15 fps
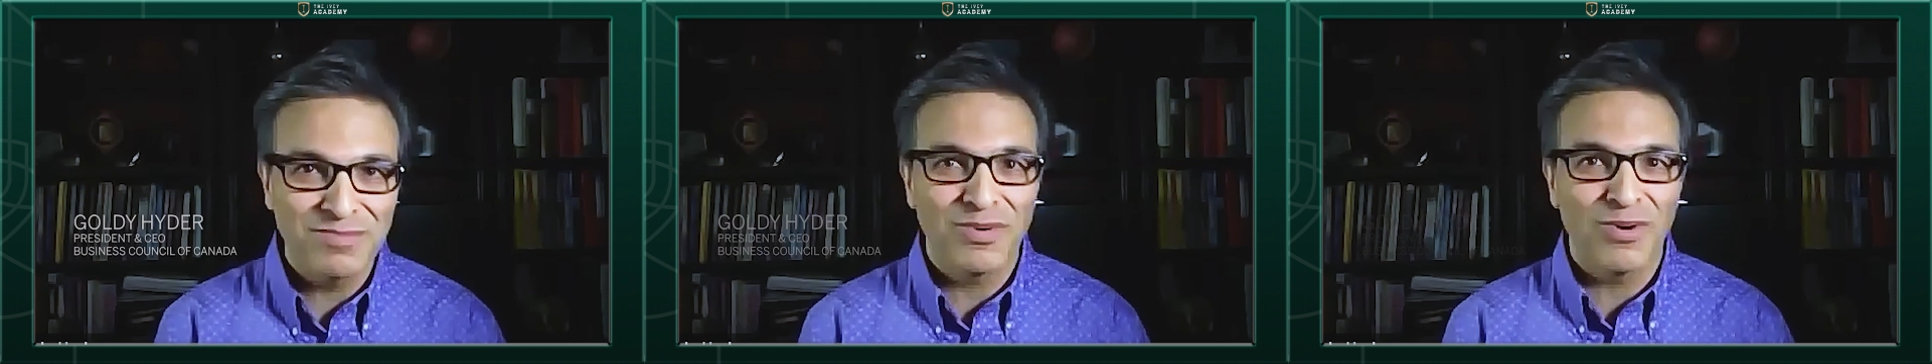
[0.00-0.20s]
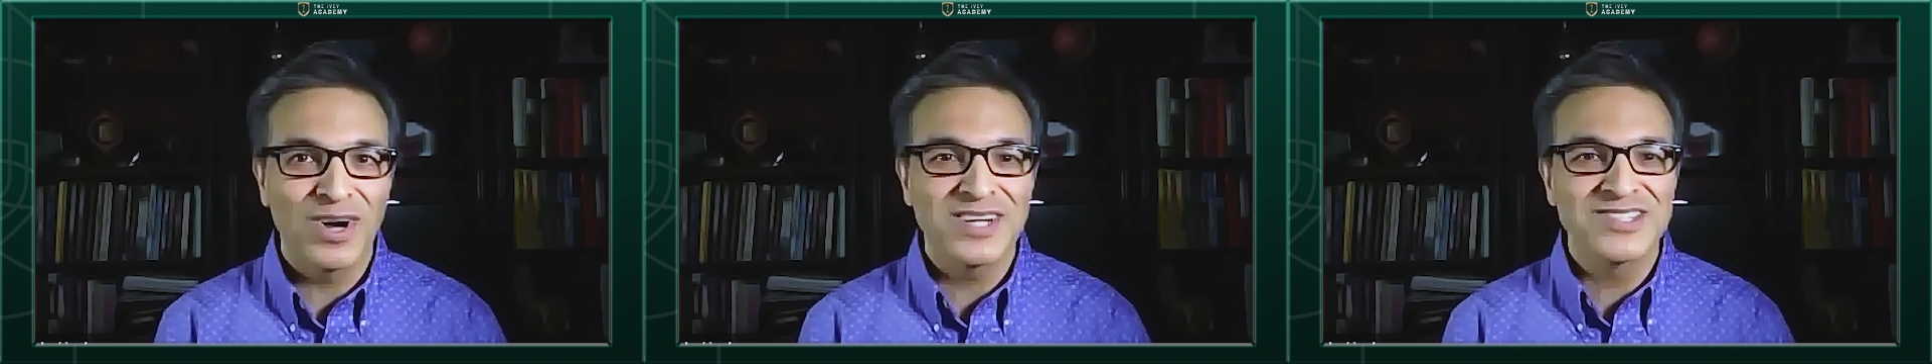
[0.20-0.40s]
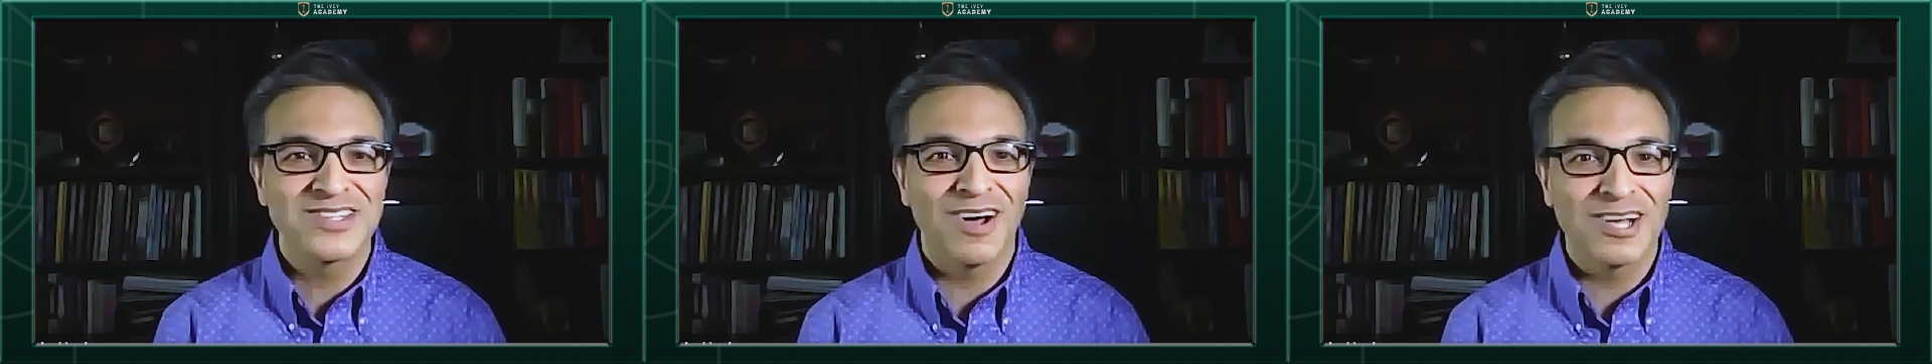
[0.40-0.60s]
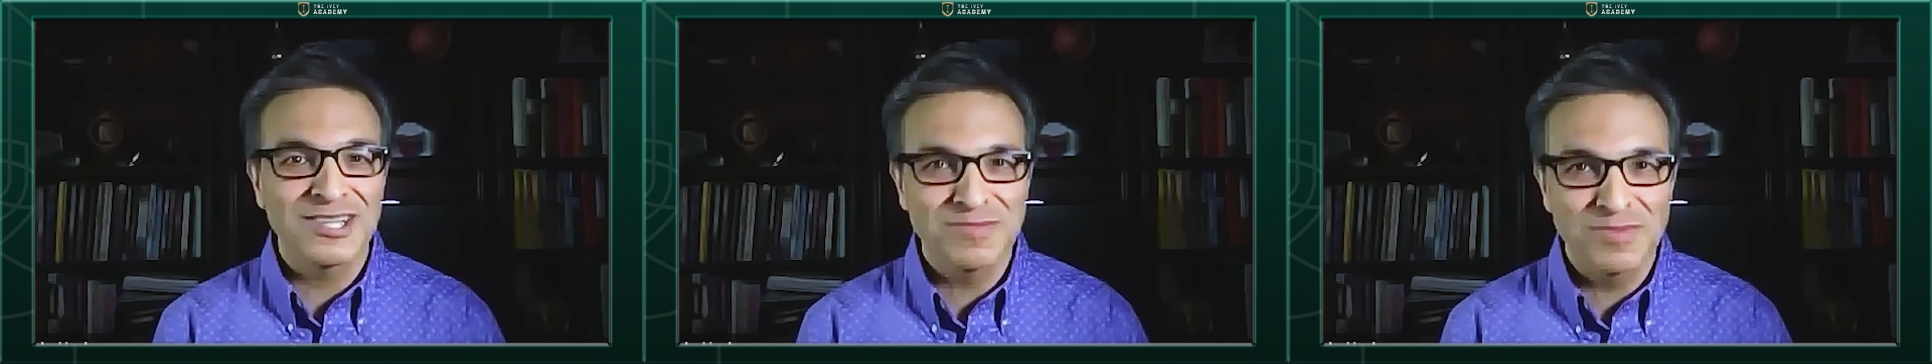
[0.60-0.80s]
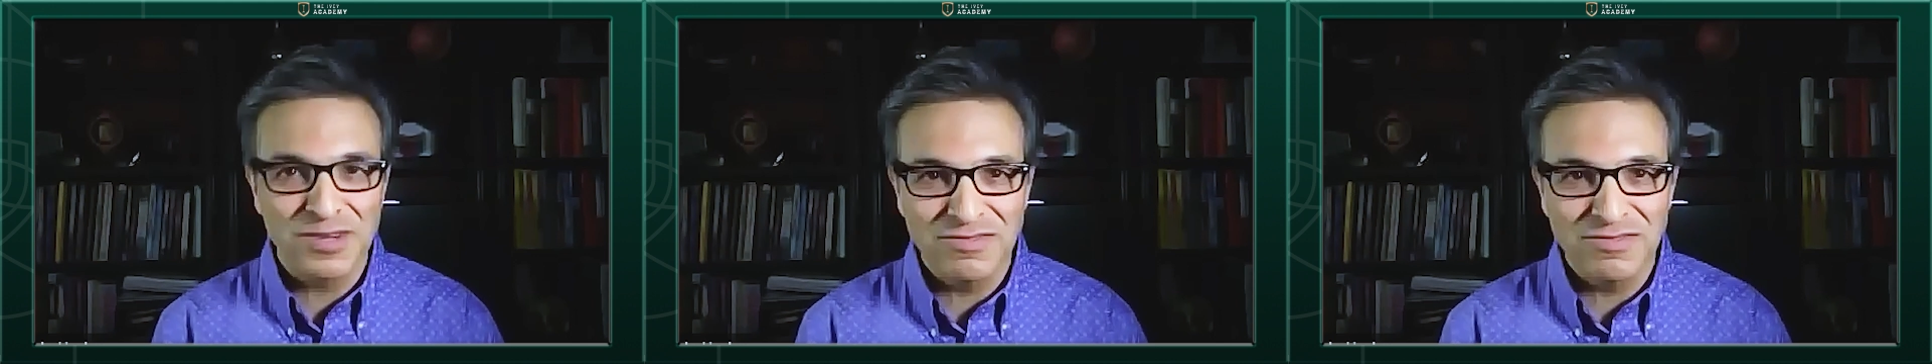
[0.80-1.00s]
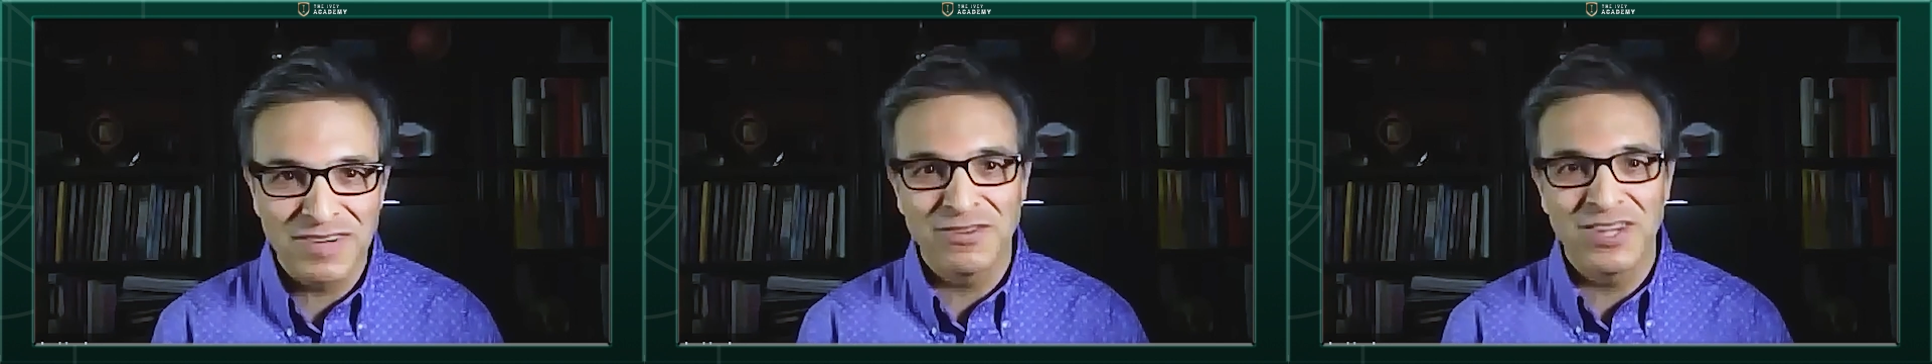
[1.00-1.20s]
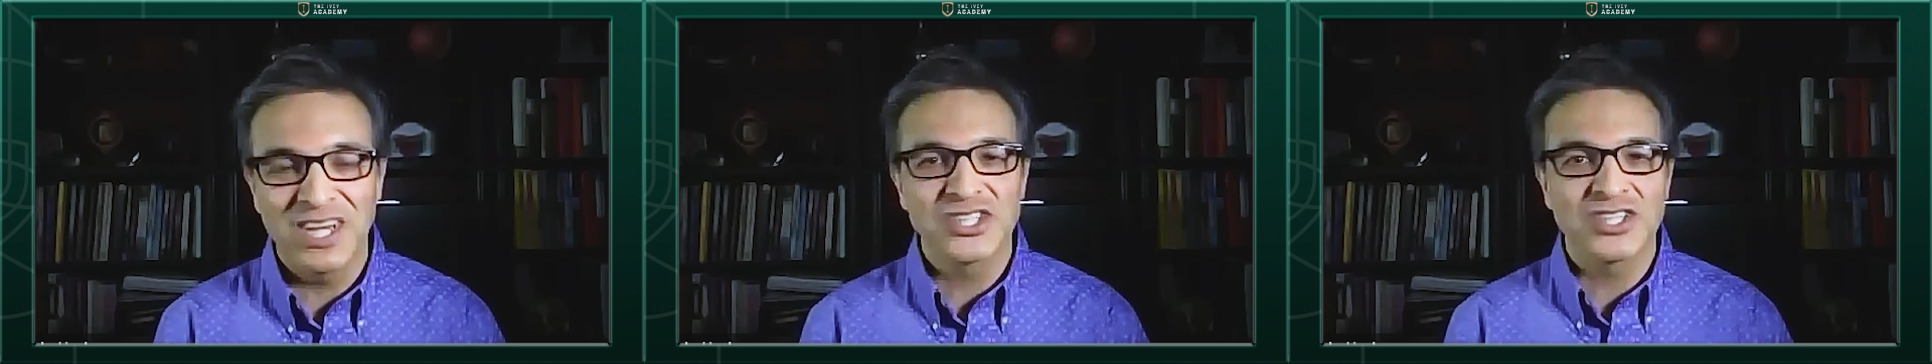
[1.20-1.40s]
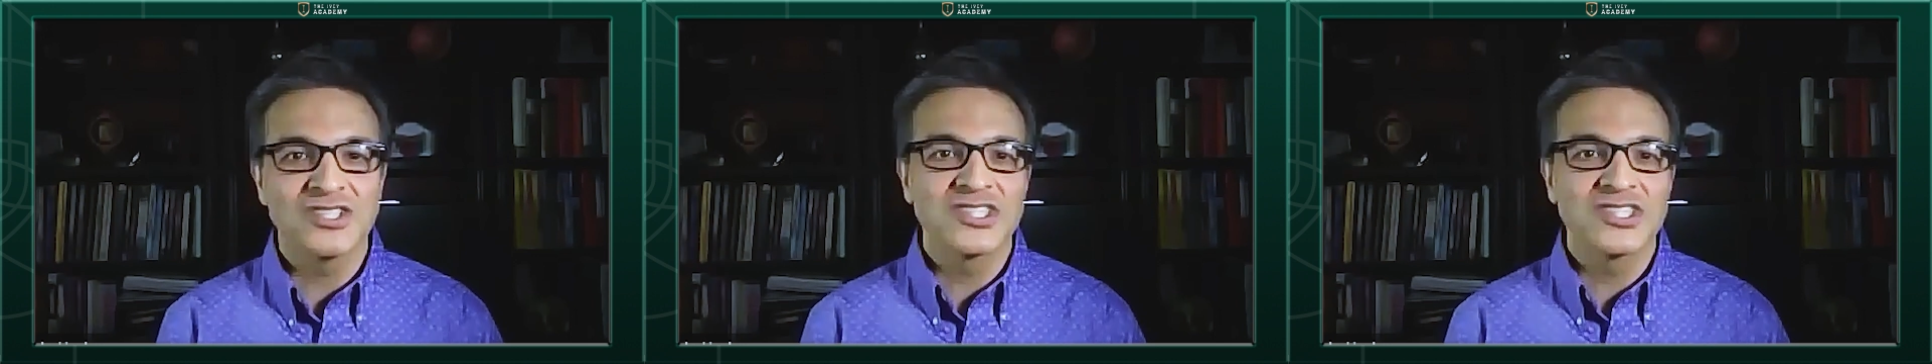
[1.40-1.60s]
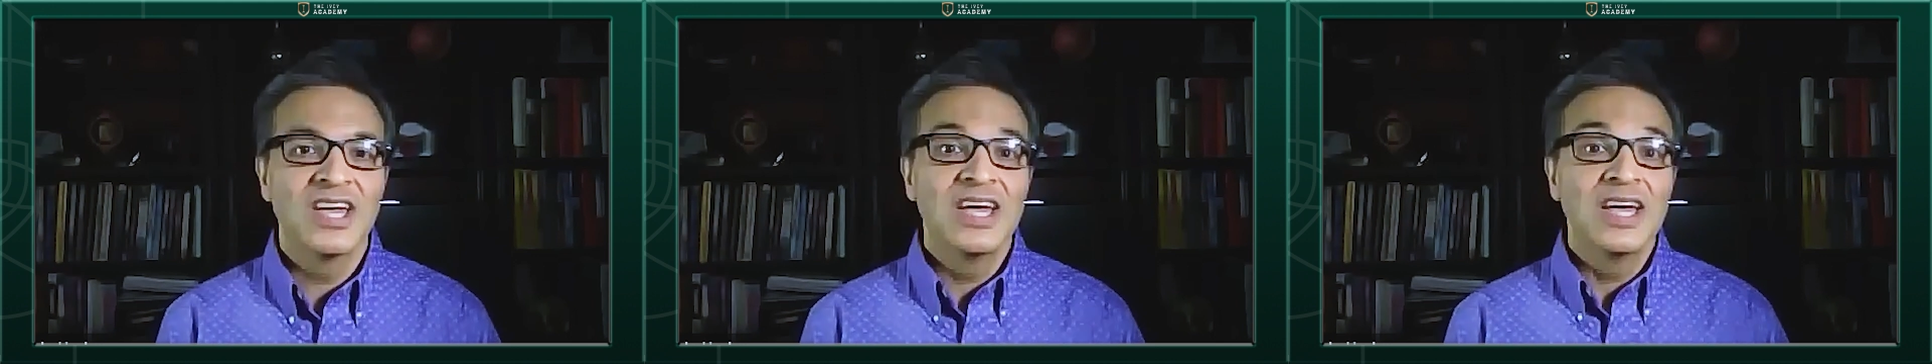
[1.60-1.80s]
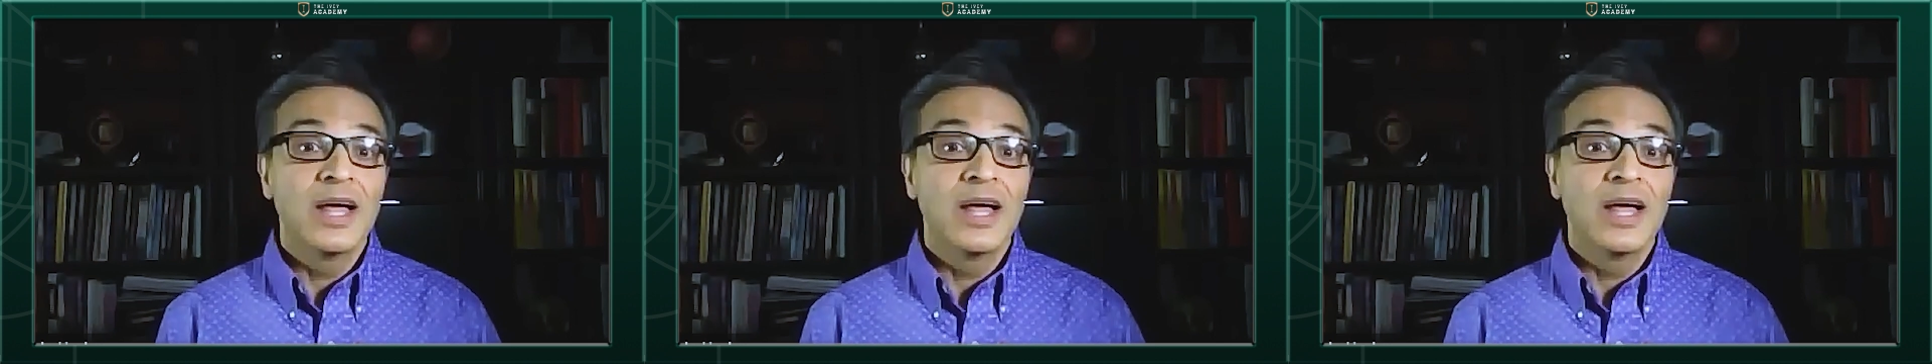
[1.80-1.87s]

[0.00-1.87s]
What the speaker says: boards, hospital foundations.